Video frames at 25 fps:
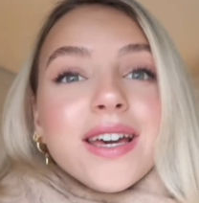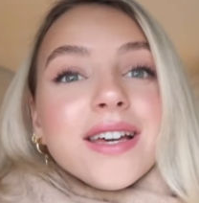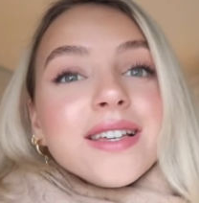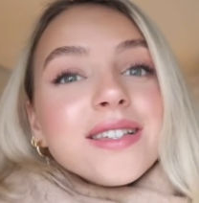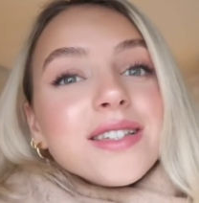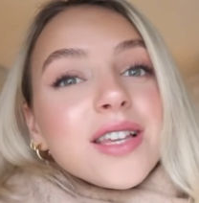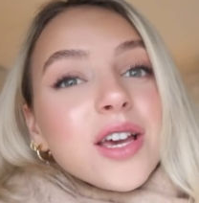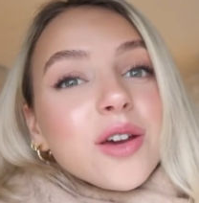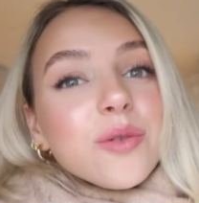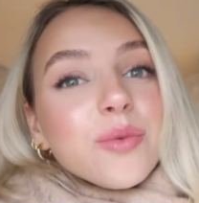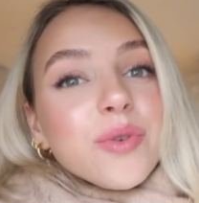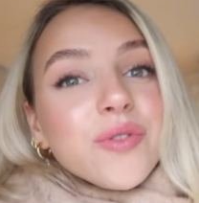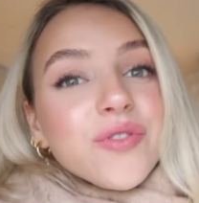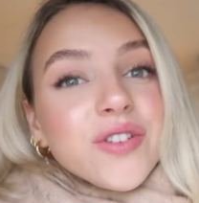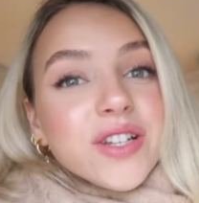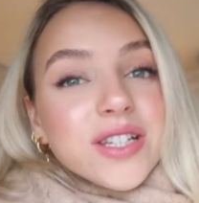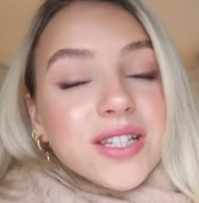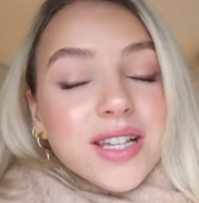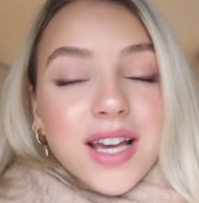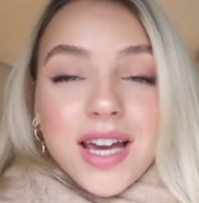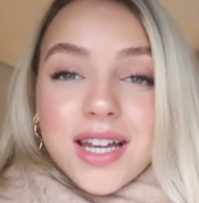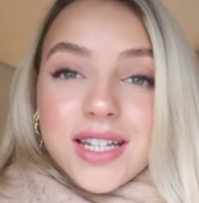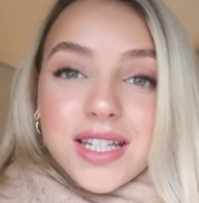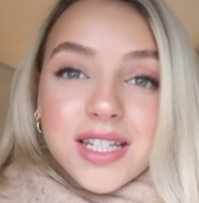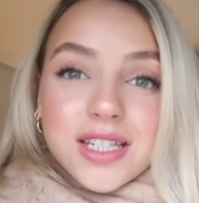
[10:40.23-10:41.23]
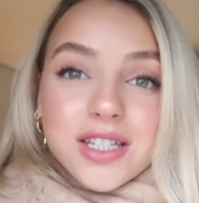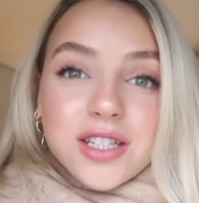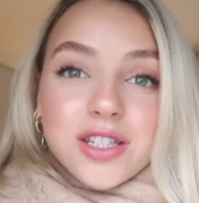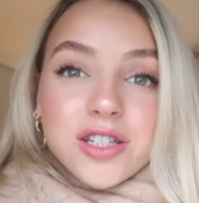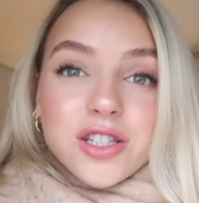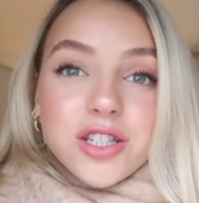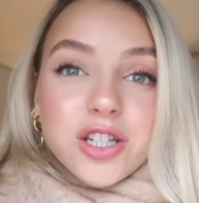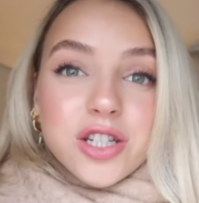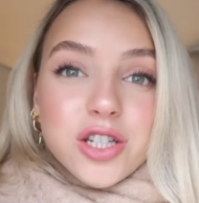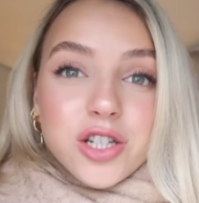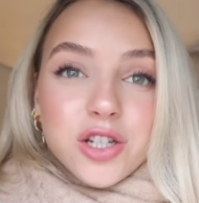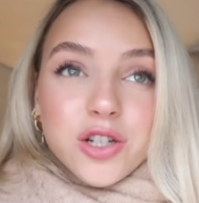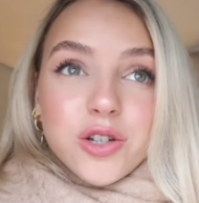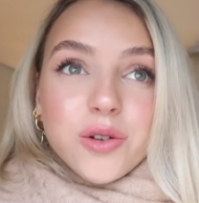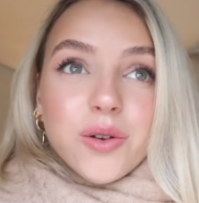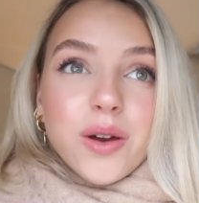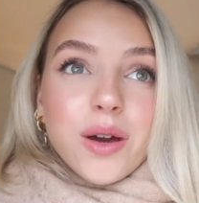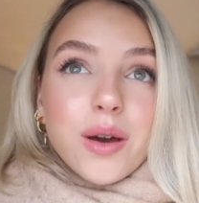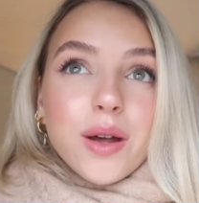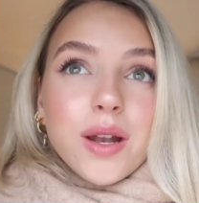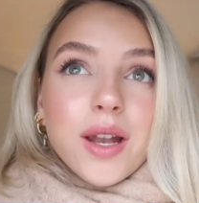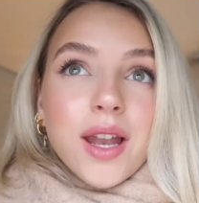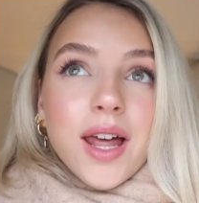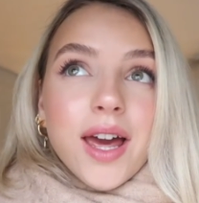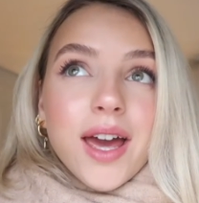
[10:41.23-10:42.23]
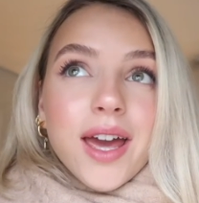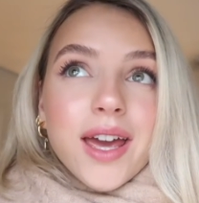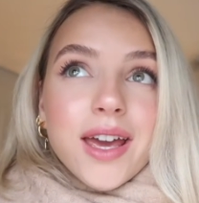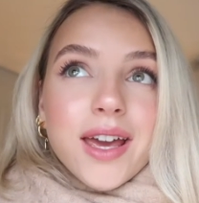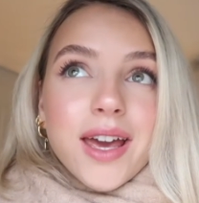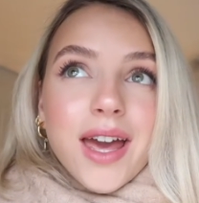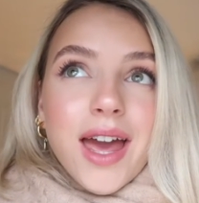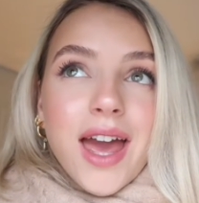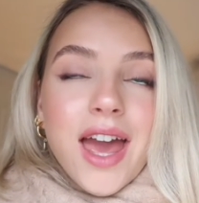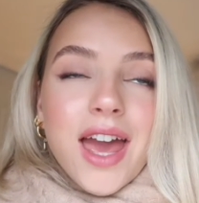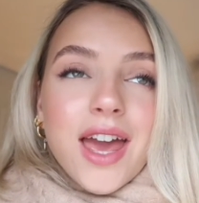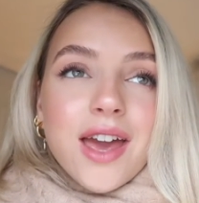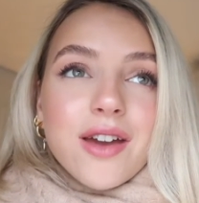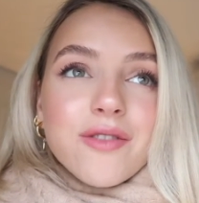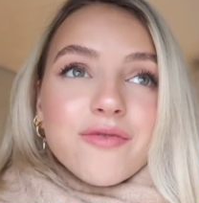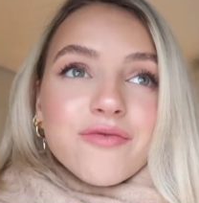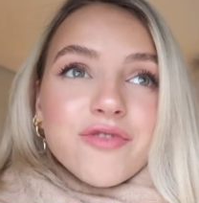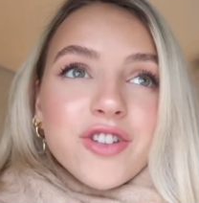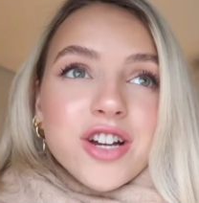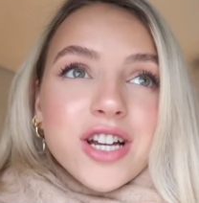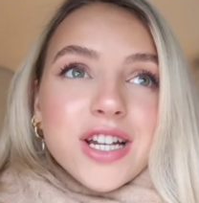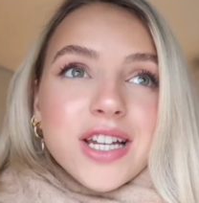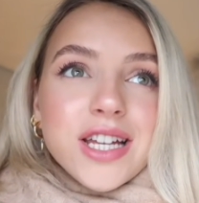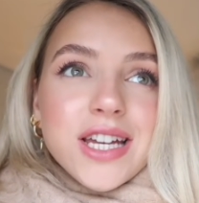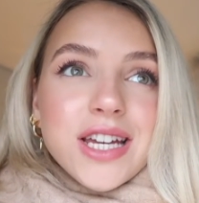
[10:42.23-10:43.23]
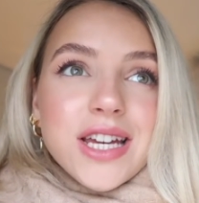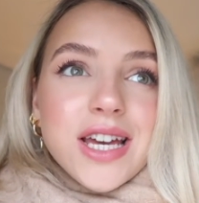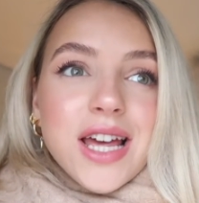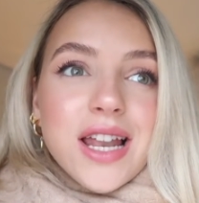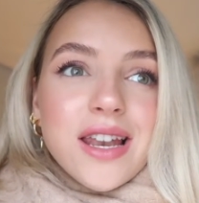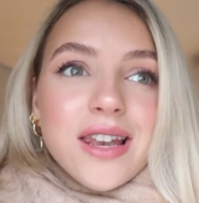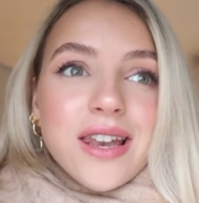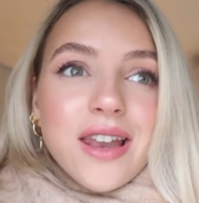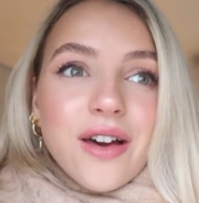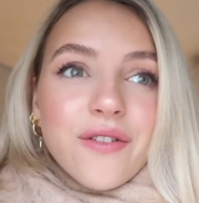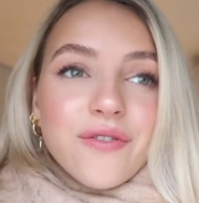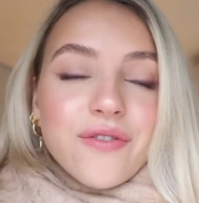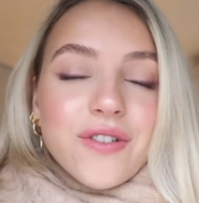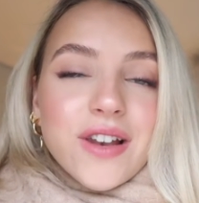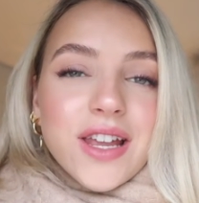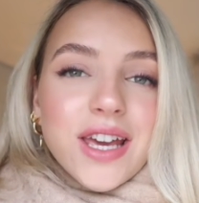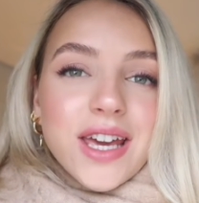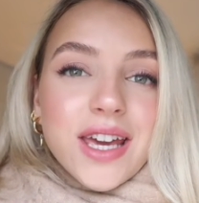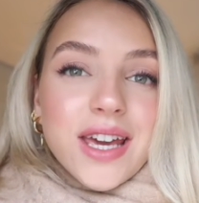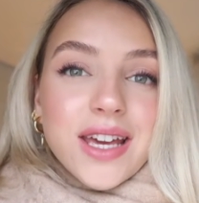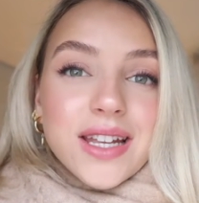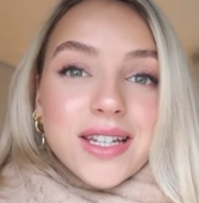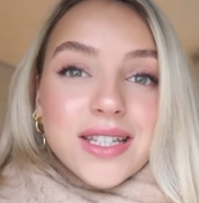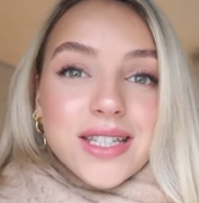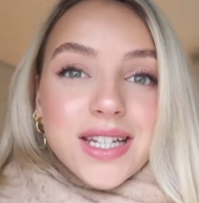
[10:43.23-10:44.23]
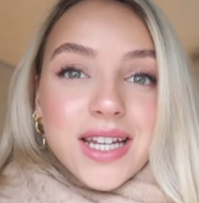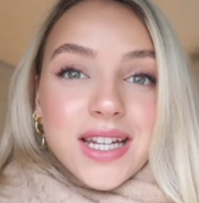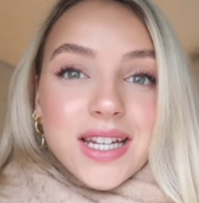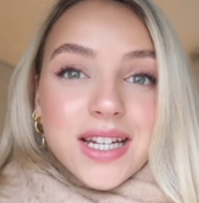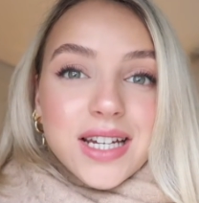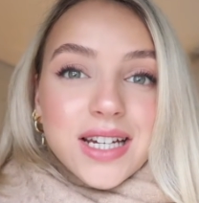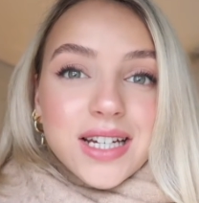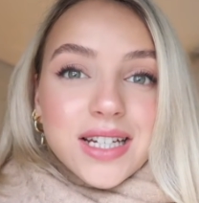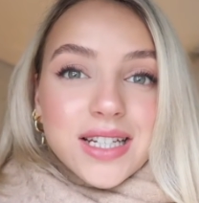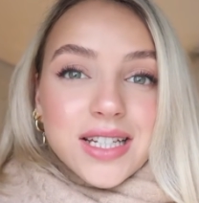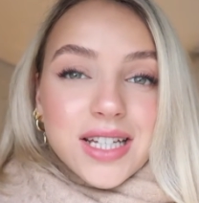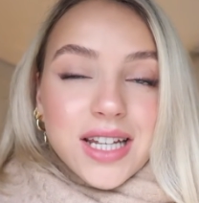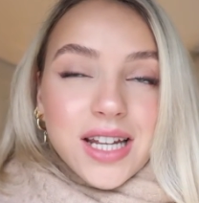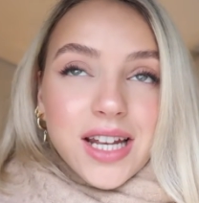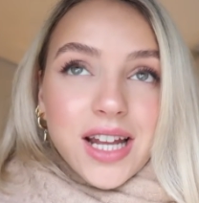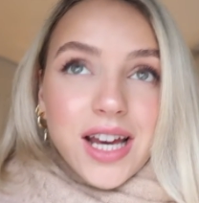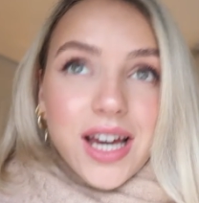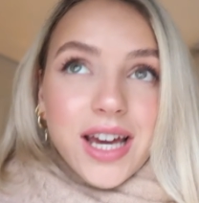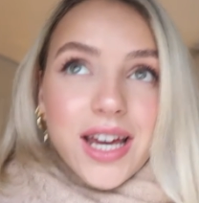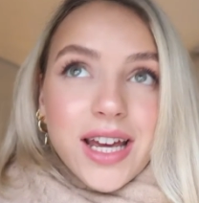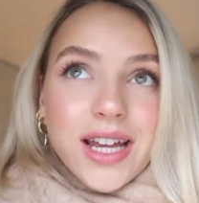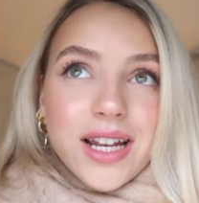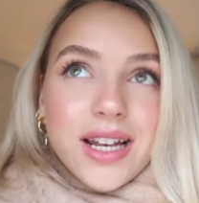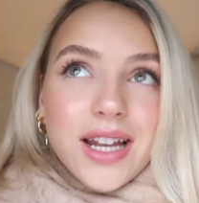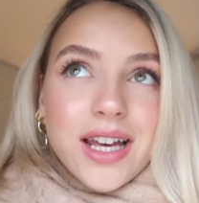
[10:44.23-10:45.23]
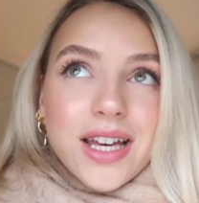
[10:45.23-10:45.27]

So we've decided to do like a really lovely dinner tonight,